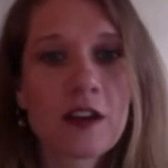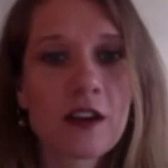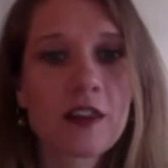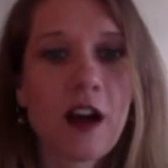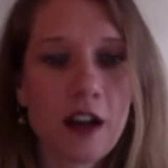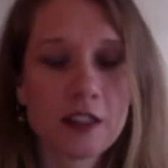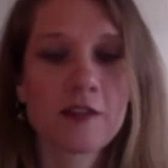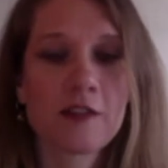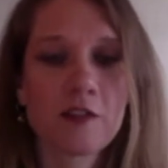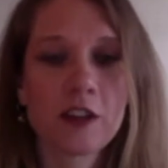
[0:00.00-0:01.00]
the cost of a
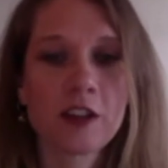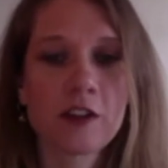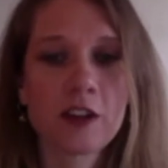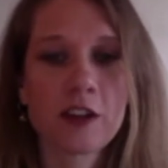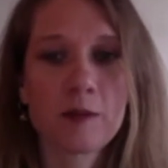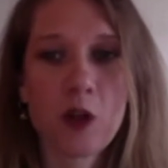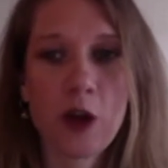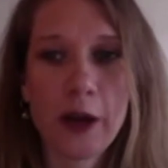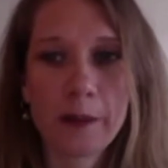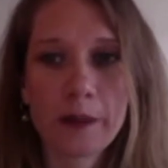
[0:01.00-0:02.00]
fully loaded employee.